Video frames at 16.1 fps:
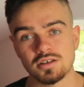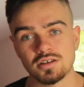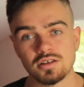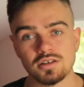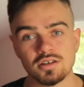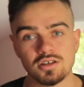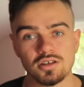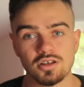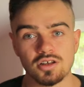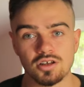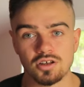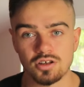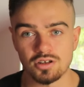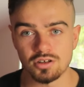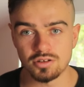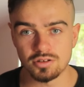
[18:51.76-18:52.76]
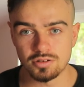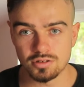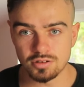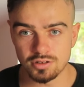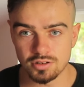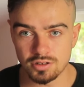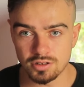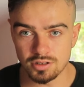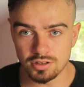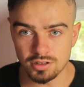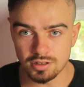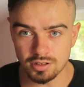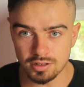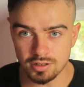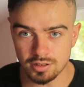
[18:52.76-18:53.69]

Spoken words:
(silence)